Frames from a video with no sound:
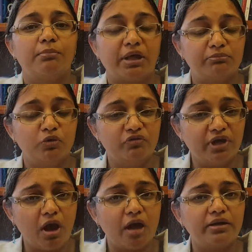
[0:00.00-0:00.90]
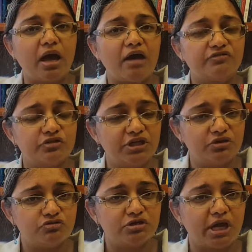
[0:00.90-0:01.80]
But moving on, after the
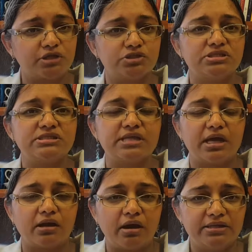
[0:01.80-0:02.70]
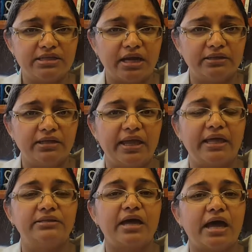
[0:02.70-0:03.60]
introductions are done
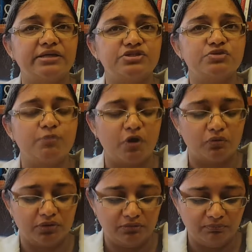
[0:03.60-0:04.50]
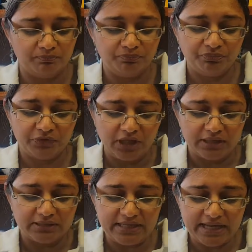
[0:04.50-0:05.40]
and the ice is broken,
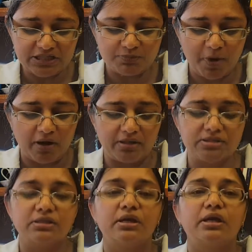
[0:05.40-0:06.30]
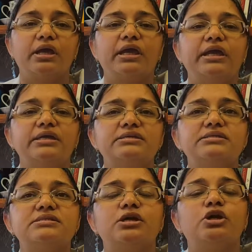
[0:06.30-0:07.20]
the next part
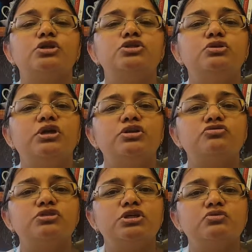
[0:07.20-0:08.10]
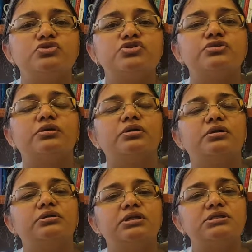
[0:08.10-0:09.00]
is to introduce
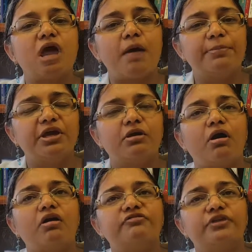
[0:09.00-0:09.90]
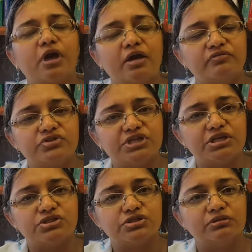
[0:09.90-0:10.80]
the topic of the
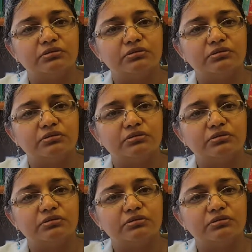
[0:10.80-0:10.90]
conversation.